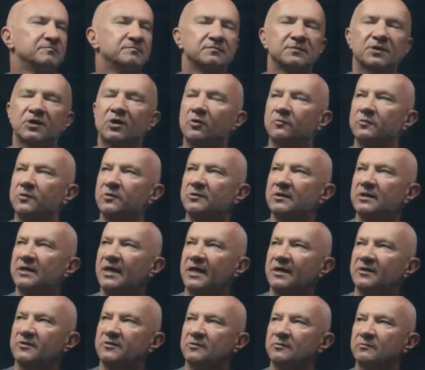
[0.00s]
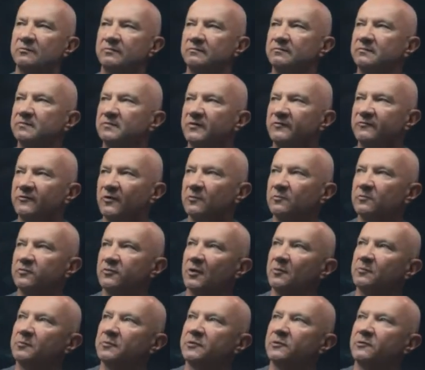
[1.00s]
communication from
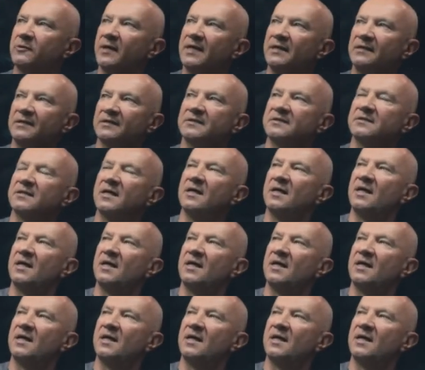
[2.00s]
Bob to Alice,